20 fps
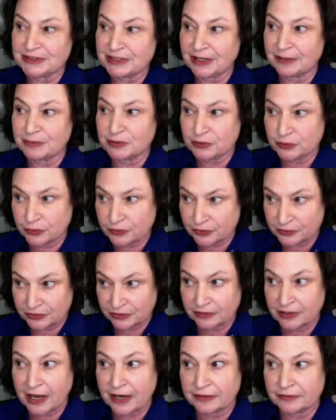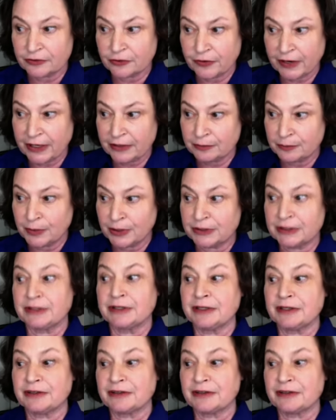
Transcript: I'm sure there's a lot of grant money